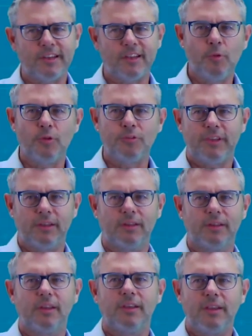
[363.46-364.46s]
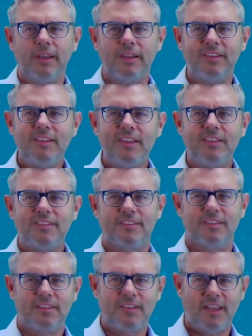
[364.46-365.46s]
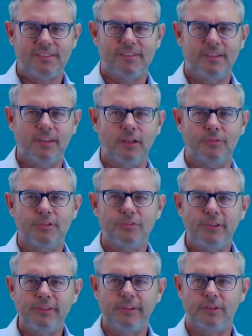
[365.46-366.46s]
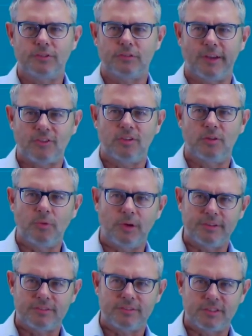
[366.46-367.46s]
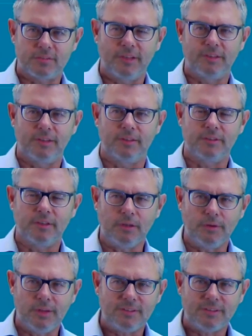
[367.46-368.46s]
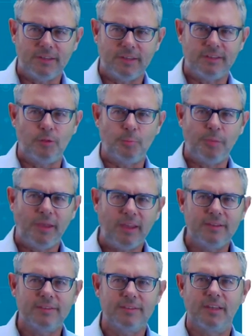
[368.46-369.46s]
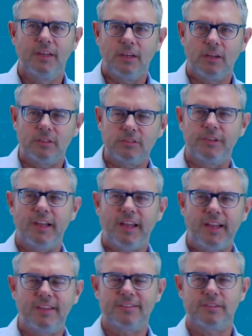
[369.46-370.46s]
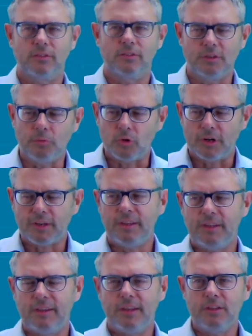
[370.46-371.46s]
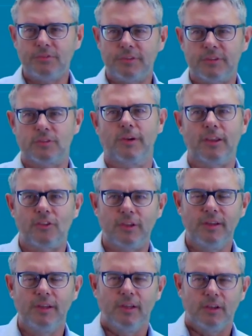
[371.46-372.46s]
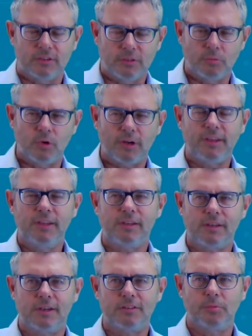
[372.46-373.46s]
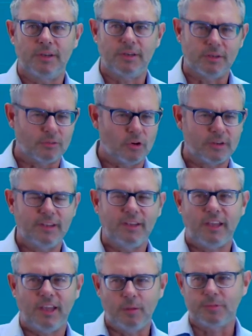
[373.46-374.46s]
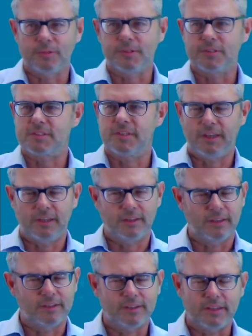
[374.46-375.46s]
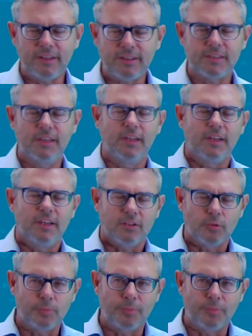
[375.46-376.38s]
moves in, it needs testing of the physical structure where it's transmitted. So Ethernet depends and relies on a working infrastructure, on a working hardware or working cables and links to